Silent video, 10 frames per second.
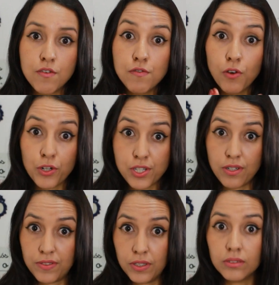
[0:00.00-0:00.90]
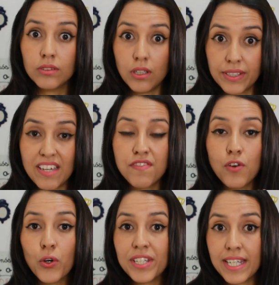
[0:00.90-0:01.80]
for TOEFL, okay,
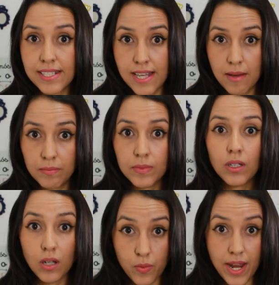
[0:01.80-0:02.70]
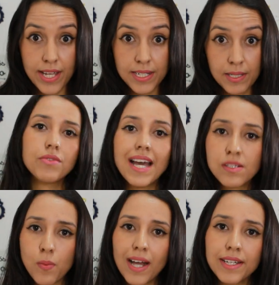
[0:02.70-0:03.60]
for the exam. All right?
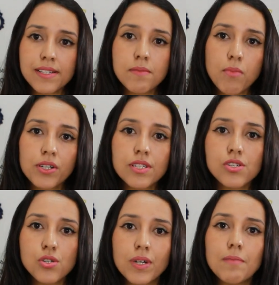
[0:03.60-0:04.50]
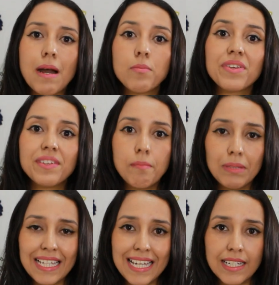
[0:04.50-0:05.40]
That's why it's important to come up with a
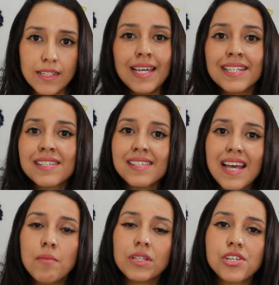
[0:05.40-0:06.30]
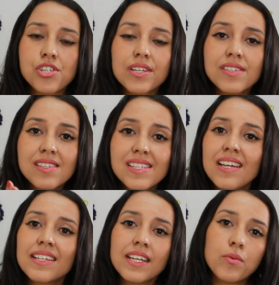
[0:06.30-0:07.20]
plan and establish a
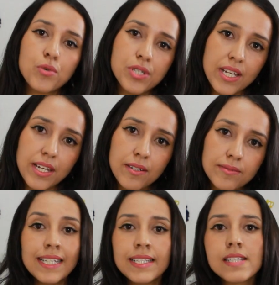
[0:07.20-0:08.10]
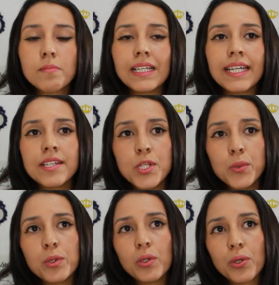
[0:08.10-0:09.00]
studying routine. In this plan,
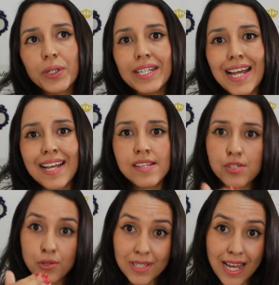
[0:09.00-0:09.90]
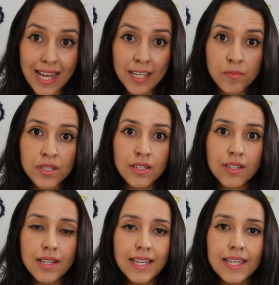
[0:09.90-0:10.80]
you will organize your time
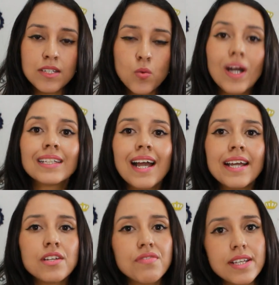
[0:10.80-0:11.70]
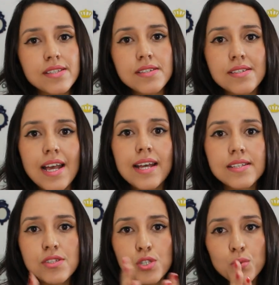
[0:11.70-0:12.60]
and what kind of
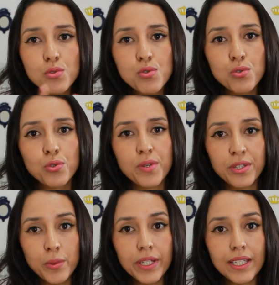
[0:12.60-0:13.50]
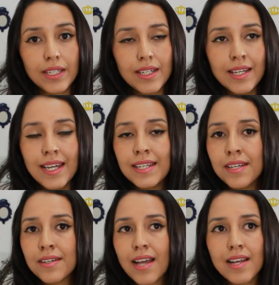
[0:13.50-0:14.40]
exercises you will do during the week. And
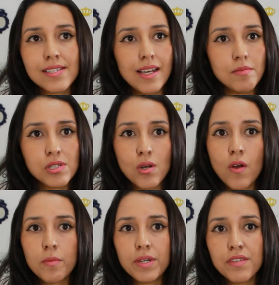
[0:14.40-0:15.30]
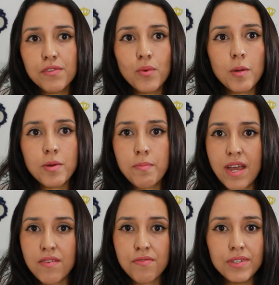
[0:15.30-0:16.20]
here, guys, I'm sorry, but if you are
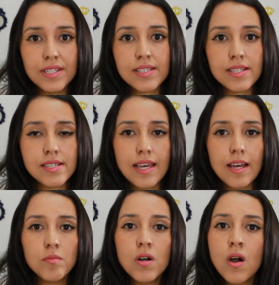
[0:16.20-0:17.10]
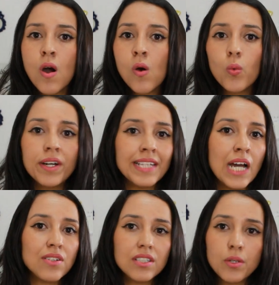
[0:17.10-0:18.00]
preparing for this exam, one
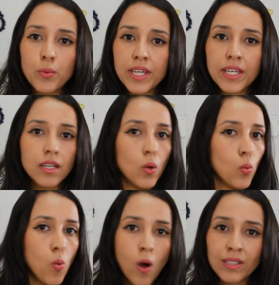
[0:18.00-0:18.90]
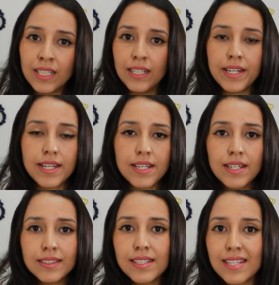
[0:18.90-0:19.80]
hour a week won't cut it.
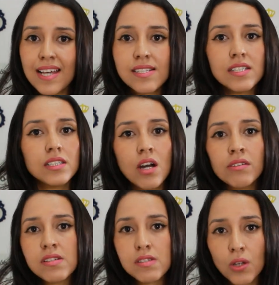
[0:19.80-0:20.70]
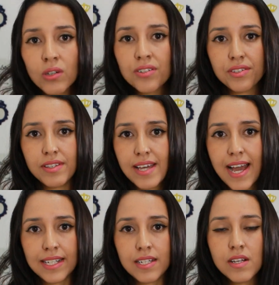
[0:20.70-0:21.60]
The test alone is longer than
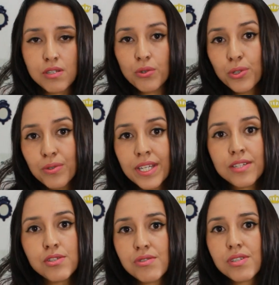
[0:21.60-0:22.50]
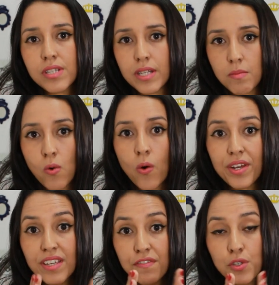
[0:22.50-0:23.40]
that. So you need to study
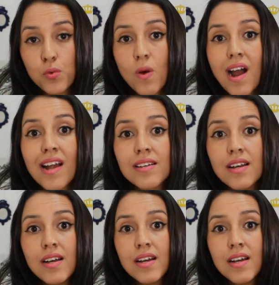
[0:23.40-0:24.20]
more if you are